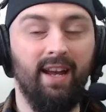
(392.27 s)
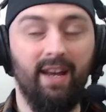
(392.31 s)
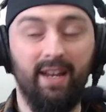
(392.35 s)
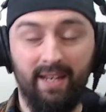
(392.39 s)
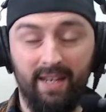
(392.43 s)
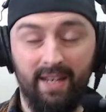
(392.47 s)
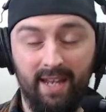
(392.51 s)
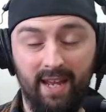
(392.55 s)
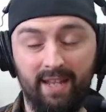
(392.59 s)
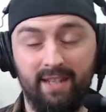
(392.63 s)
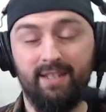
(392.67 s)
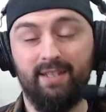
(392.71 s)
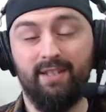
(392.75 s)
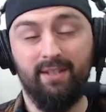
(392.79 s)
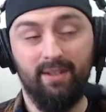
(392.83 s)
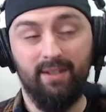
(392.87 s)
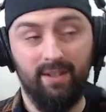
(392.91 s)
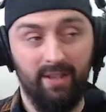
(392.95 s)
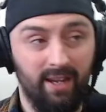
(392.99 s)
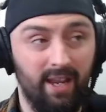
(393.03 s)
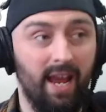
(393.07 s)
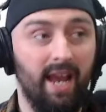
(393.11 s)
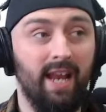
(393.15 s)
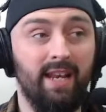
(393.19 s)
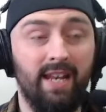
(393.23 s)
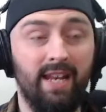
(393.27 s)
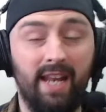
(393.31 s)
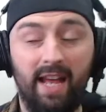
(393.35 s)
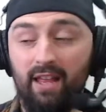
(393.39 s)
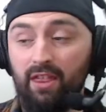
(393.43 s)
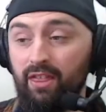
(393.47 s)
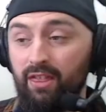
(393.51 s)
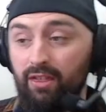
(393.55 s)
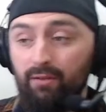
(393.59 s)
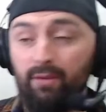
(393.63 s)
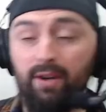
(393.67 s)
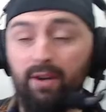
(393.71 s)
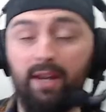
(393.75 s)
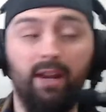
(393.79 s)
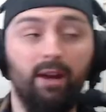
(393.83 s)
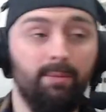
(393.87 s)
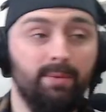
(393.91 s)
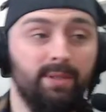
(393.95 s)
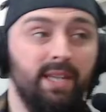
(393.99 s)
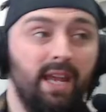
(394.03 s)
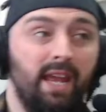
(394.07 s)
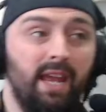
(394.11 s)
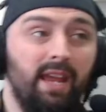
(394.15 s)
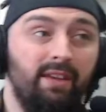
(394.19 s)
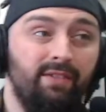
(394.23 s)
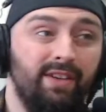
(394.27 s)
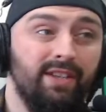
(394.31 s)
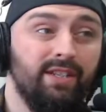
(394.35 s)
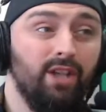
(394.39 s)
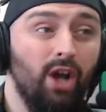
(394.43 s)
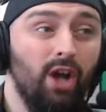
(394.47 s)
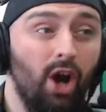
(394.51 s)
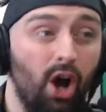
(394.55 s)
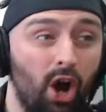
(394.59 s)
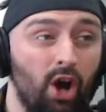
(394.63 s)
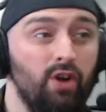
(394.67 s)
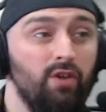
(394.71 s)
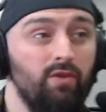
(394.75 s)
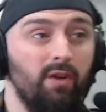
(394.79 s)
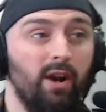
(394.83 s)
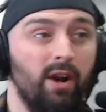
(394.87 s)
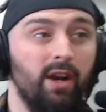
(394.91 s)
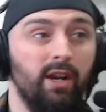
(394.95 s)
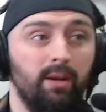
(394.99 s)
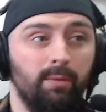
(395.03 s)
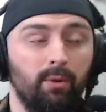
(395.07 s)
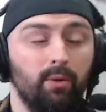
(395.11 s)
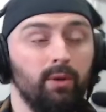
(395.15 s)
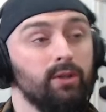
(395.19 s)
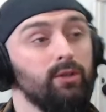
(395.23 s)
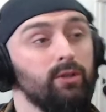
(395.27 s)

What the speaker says: Yes, and that 3-up save is unrendable.